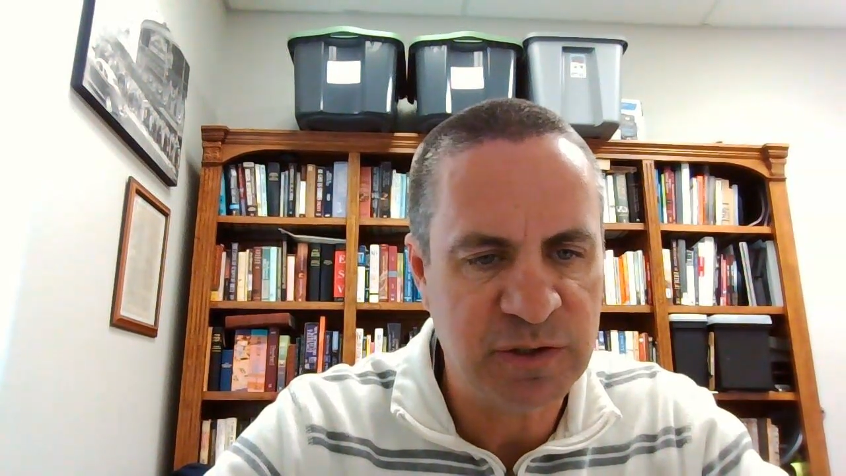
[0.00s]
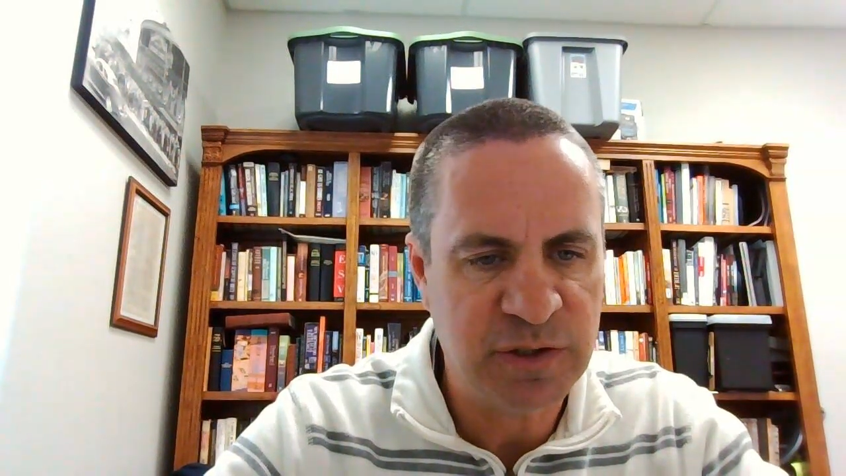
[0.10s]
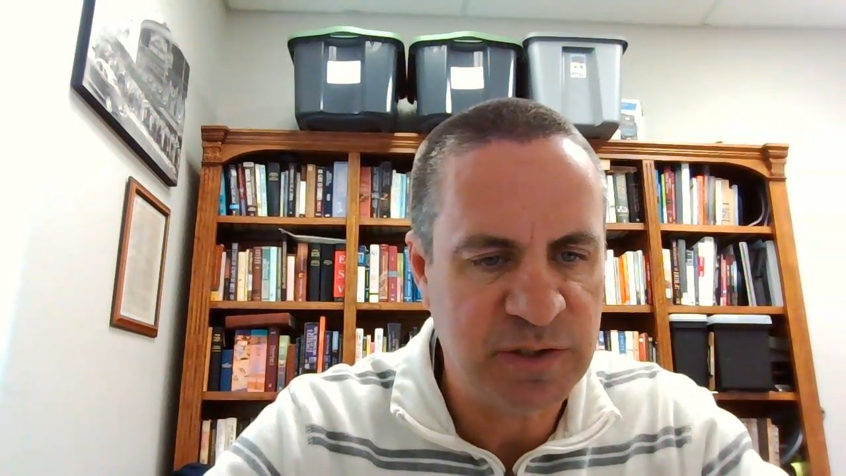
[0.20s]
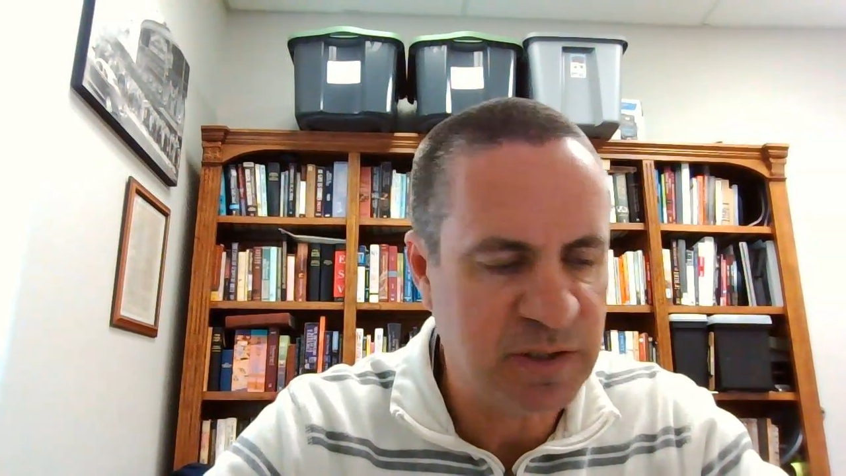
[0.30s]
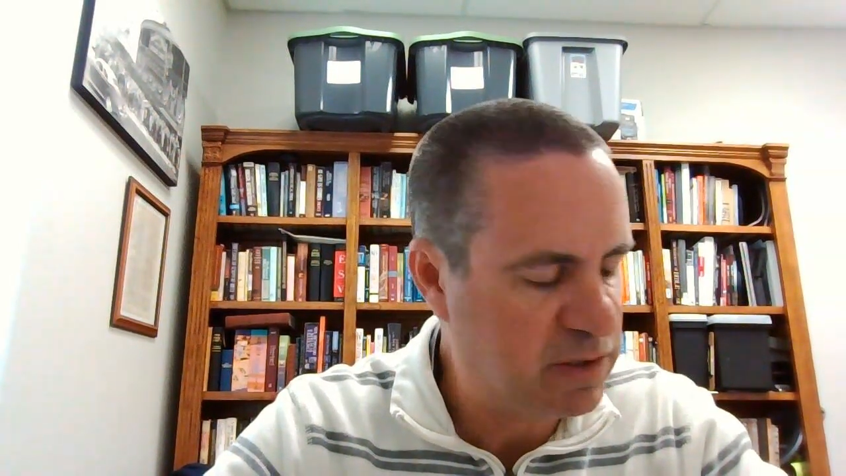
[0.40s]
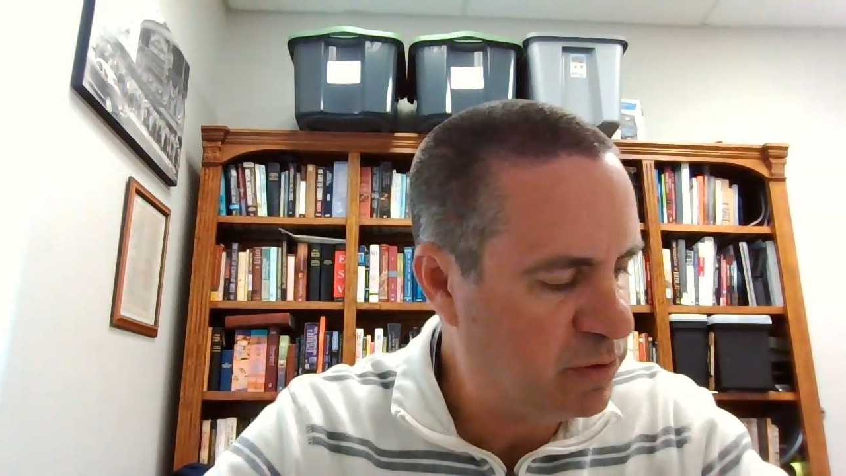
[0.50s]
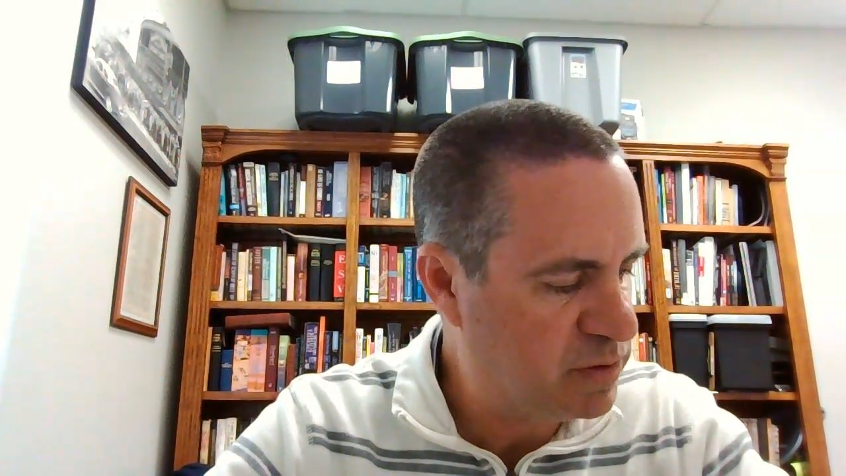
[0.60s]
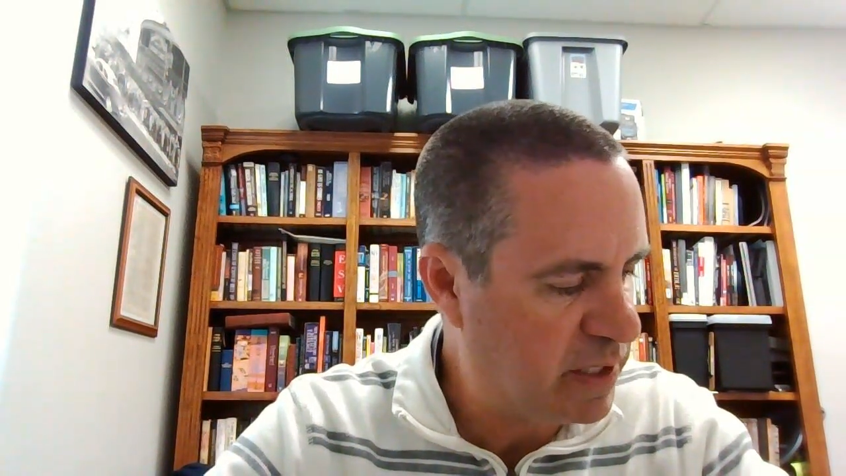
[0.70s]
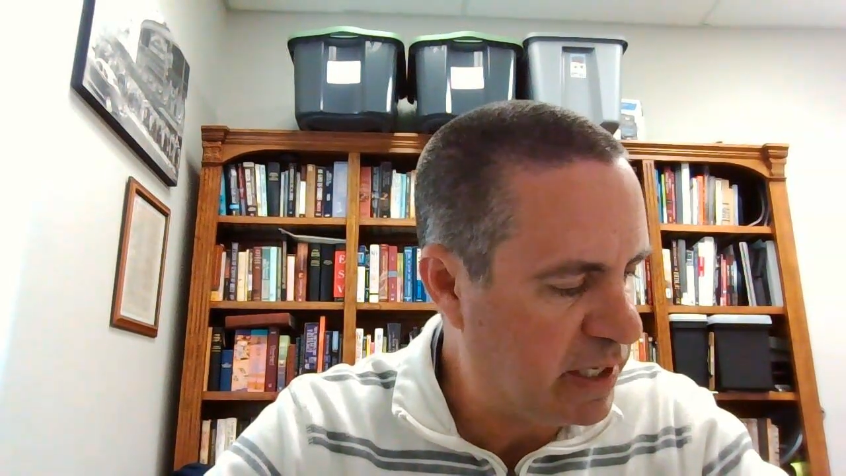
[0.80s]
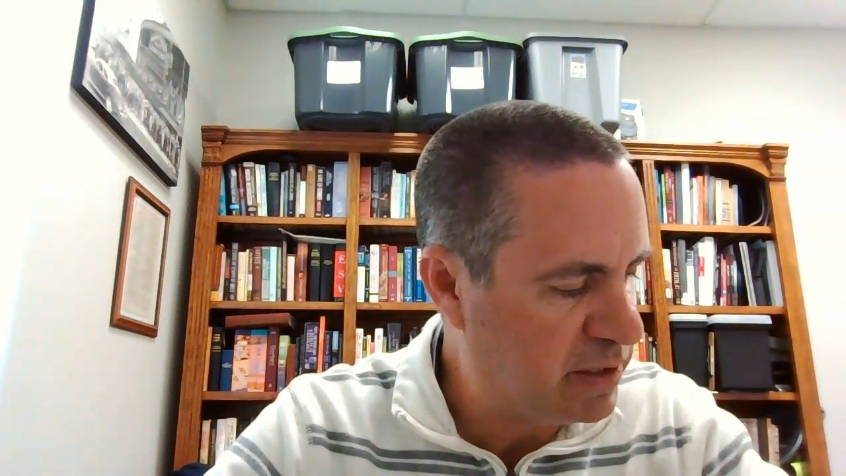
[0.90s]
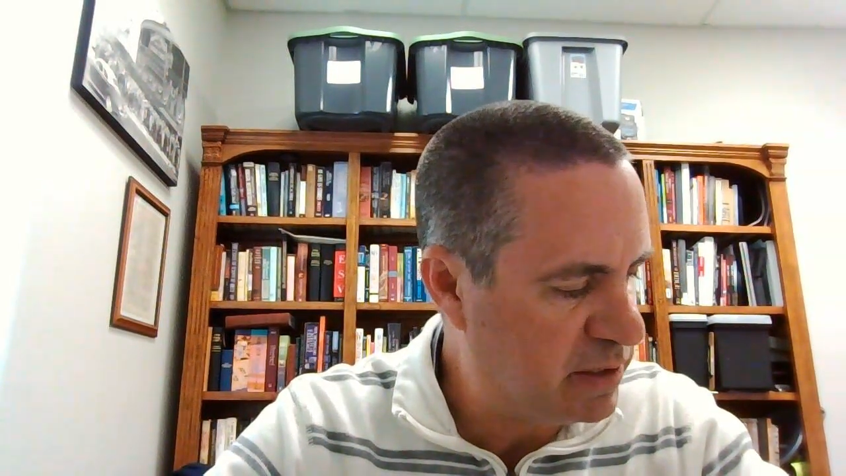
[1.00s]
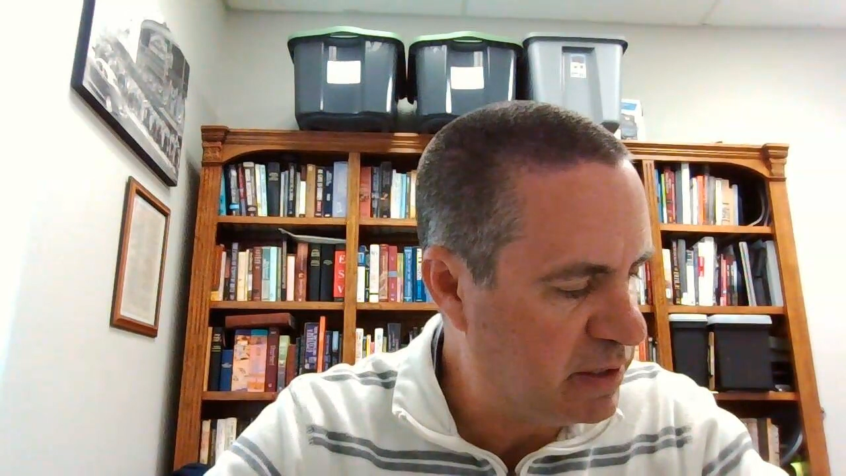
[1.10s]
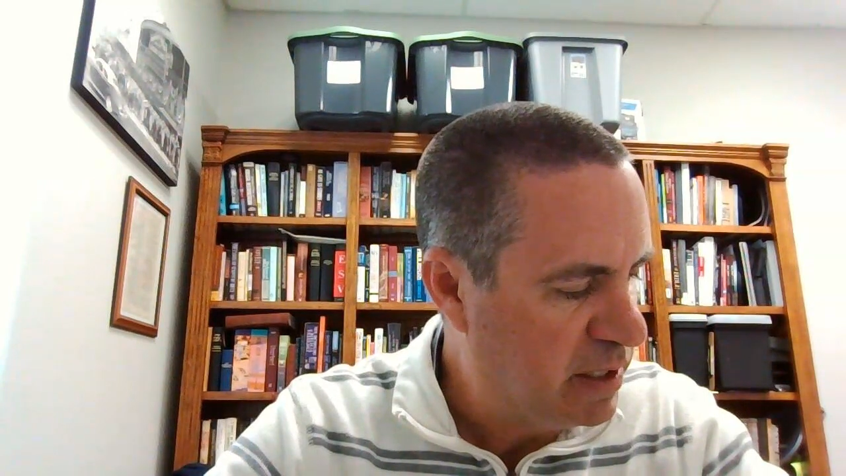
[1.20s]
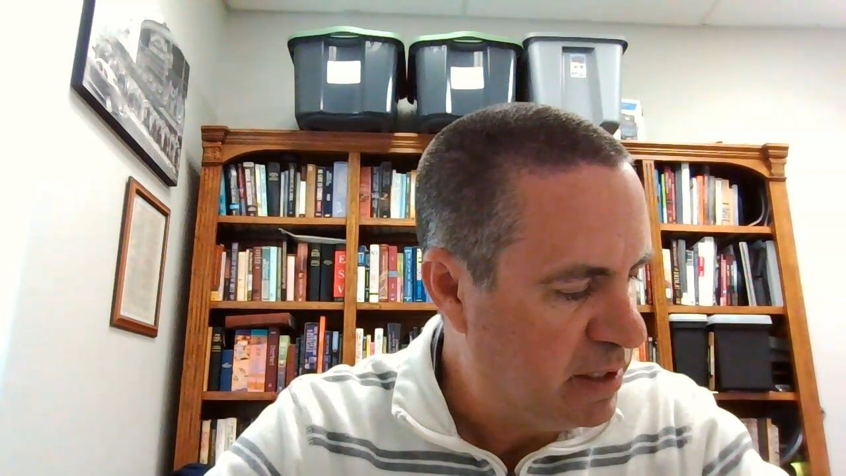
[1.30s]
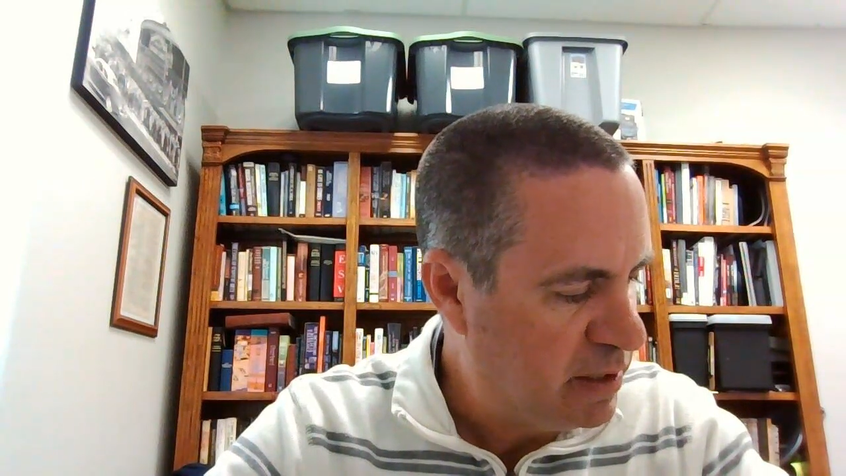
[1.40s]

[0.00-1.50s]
and Jesus knows that, and